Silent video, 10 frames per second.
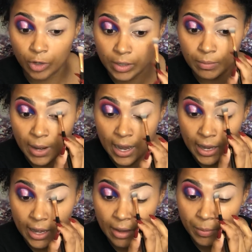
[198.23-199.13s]
in my
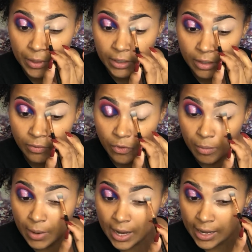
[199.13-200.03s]
opinion, for
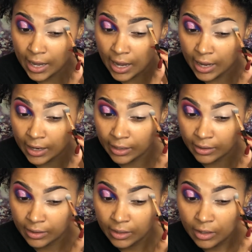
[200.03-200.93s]
my
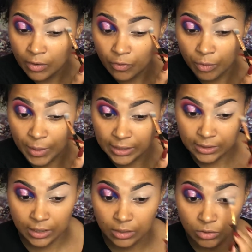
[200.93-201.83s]
eye, for my
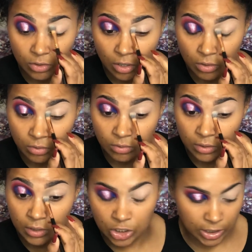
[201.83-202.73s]
skin
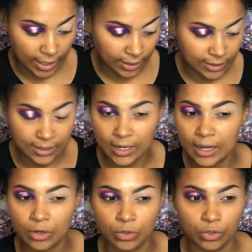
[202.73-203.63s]
tone, shades that
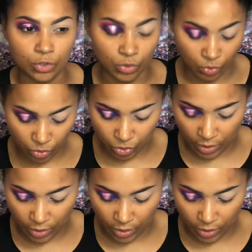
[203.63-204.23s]
I could use.